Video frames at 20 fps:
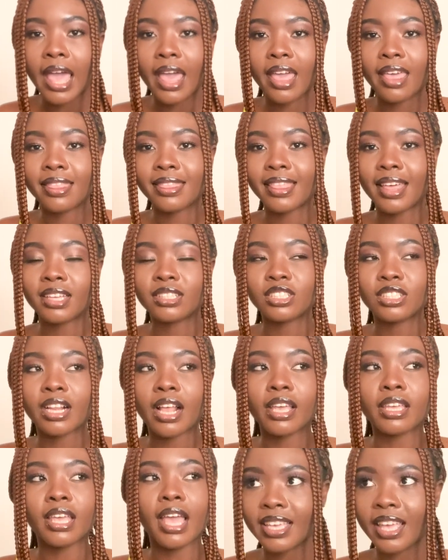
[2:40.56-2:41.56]
And then she's
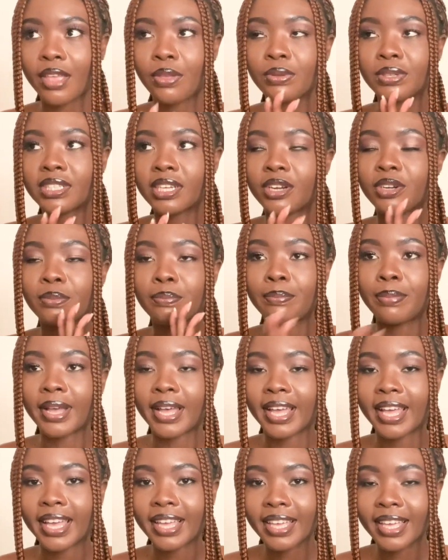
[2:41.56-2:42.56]
like, hey, can you turn
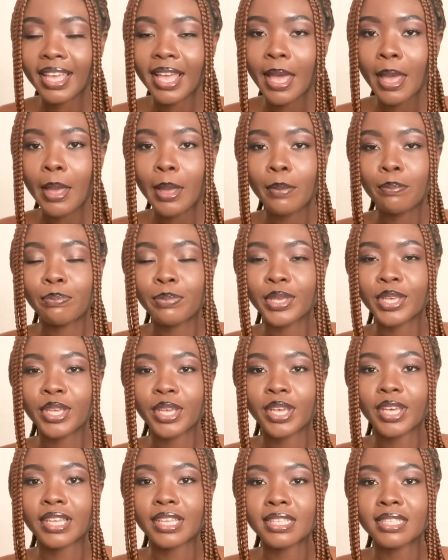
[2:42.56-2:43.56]
back,
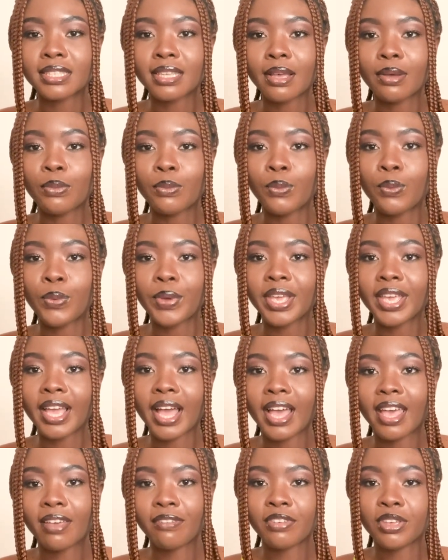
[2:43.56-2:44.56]
because we
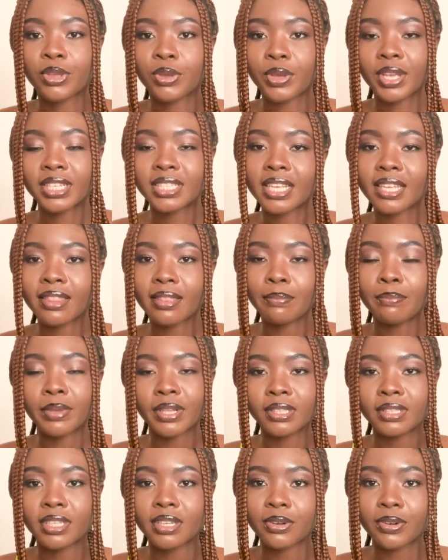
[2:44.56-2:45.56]
are evacuating the
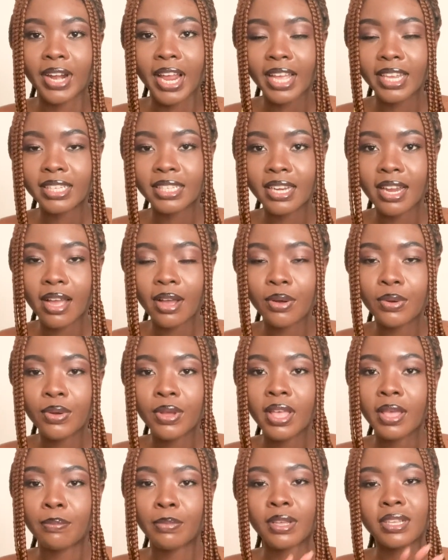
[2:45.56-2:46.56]
building right now
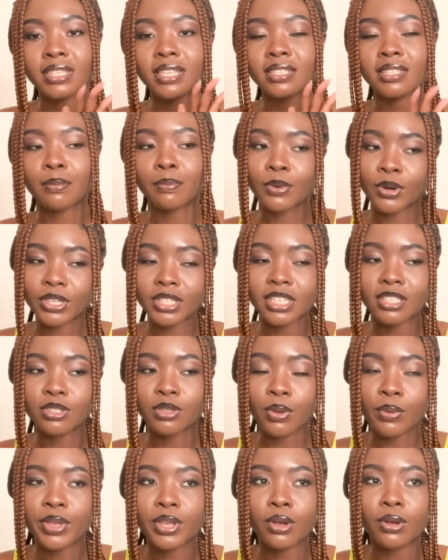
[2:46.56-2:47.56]
because there's a protest
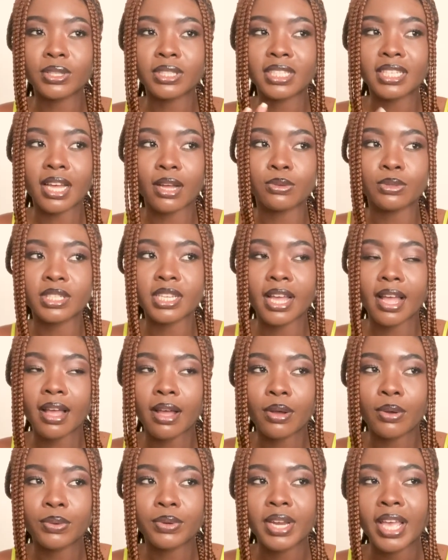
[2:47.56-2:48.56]
going on
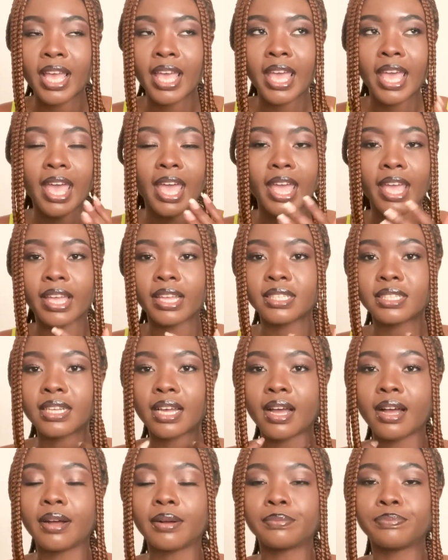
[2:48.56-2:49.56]
downtown, and
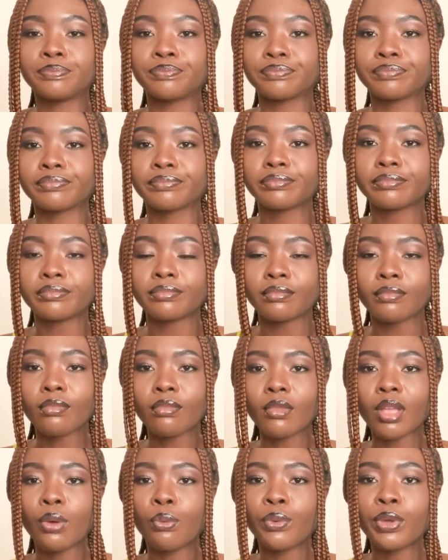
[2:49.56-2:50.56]

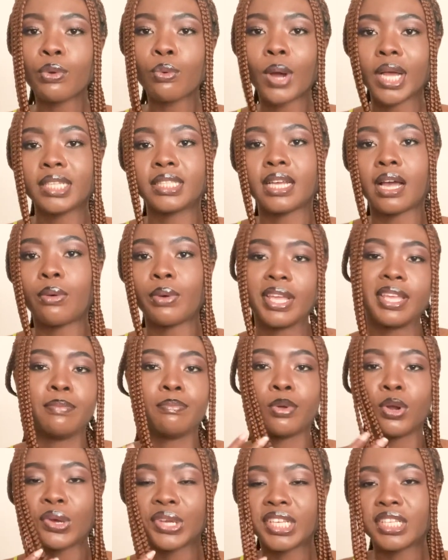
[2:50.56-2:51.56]
we want our
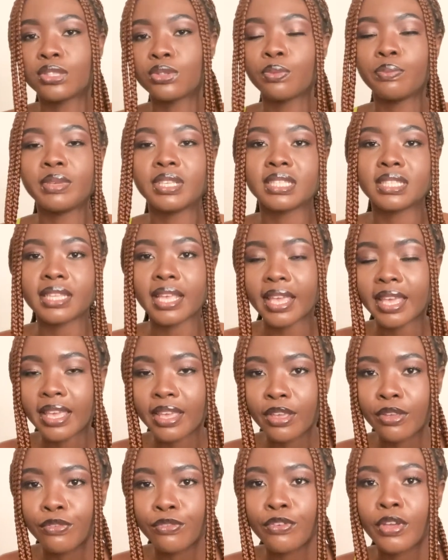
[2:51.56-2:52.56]
employees to be
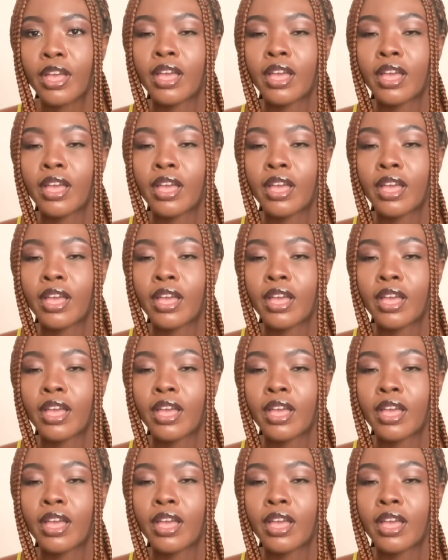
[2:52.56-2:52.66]
safe.